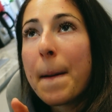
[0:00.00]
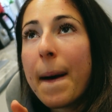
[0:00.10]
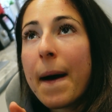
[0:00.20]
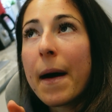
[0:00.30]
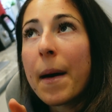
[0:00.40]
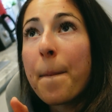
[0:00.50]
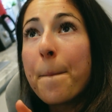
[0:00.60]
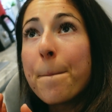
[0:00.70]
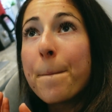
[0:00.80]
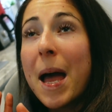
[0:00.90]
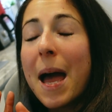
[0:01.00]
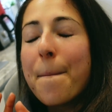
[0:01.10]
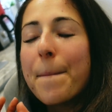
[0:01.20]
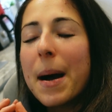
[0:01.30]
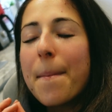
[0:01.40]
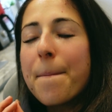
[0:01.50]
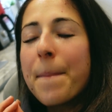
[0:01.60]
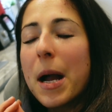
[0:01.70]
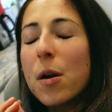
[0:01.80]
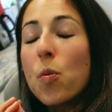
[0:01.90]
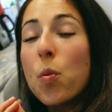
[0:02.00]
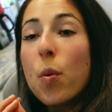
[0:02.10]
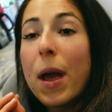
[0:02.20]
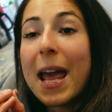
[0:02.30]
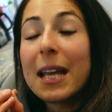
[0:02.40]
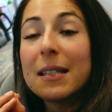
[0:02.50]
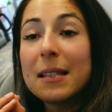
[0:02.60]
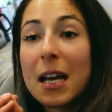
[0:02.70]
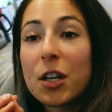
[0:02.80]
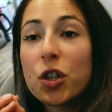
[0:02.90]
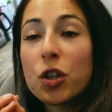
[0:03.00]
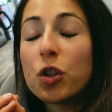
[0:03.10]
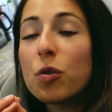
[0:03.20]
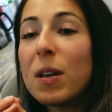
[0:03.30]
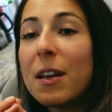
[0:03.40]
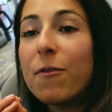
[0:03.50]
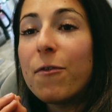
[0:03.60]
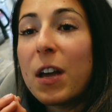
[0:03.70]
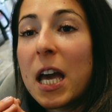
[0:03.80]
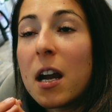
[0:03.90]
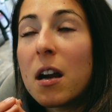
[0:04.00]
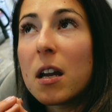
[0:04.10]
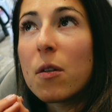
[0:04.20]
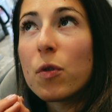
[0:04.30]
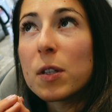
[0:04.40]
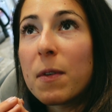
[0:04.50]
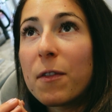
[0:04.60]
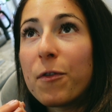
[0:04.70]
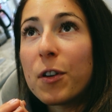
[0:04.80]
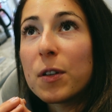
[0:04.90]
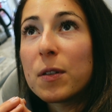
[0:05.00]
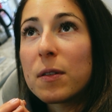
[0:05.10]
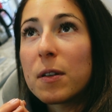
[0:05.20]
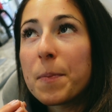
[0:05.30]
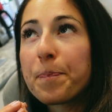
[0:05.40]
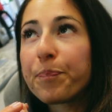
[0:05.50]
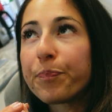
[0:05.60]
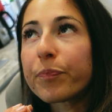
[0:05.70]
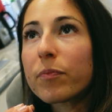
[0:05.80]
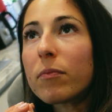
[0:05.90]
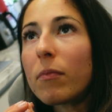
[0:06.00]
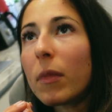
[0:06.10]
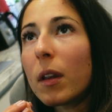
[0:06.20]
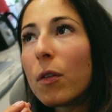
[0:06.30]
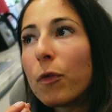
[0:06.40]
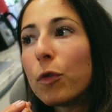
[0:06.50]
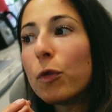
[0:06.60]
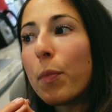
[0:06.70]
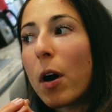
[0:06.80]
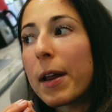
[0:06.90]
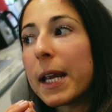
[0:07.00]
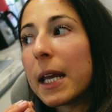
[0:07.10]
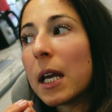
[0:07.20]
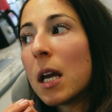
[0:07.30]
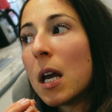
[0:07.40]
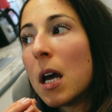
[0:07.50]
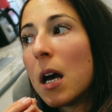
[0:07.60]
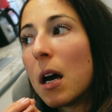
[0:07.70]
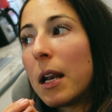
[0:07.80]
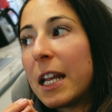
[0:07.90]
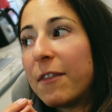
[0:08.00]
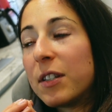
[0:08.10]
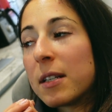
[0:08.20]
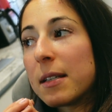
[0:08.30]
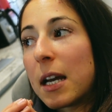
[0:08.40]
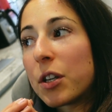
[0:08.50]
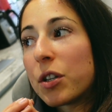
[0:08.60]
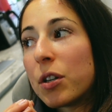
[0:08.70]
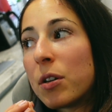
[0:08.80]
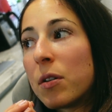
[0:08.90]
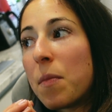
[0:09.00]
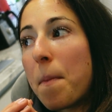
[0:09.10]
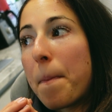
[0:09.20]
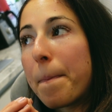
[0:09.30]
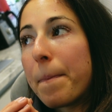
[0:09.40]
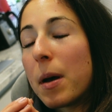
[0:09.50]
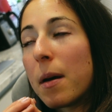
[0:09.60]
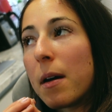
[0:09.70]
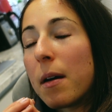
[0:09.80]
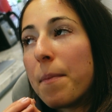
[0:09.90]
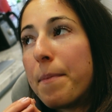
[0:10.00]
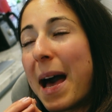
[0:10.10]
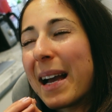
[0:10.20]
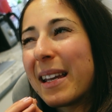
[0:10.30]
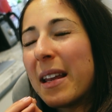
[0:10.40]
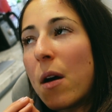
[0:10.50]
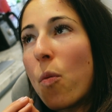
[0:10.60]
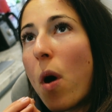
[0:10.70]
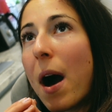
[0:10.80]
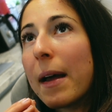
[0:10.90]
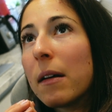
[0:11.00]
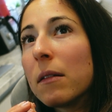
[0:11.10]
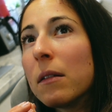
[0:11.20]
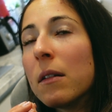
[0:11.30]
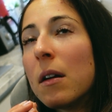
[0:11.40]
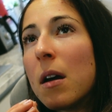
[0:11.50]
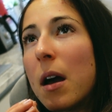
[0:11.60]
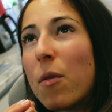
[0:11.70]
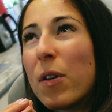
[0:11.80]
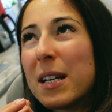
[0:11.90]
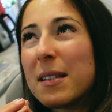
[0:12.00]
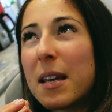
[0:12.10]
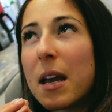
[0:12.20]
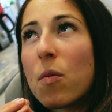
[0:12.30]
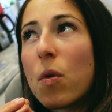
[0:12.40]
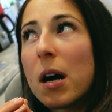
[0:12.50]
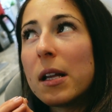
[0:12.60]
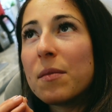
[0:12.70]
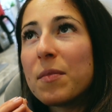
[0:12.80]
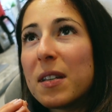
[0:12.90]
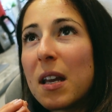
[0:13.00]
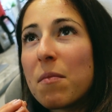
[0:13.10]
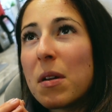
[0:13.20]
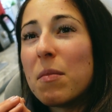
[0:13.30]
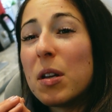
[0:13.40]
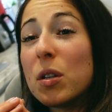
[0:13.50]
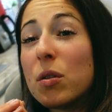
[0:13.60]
And but my weight session, to be fair, it was my first full body lifting session back in a while. And when I say a while, I'm saying maybe